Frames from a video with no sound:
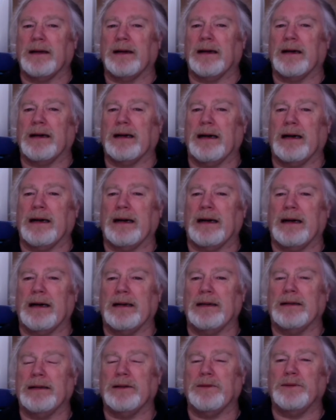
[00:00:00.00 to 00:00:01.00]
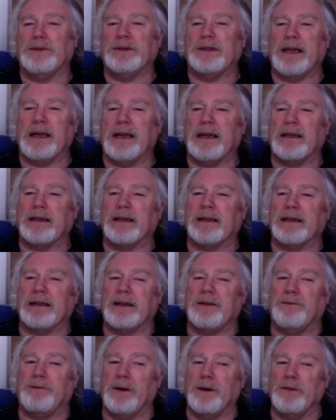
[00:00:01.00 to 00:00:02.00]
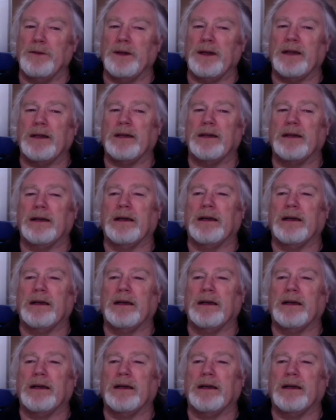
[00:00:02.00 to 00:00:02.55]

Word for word: and it was there that he founded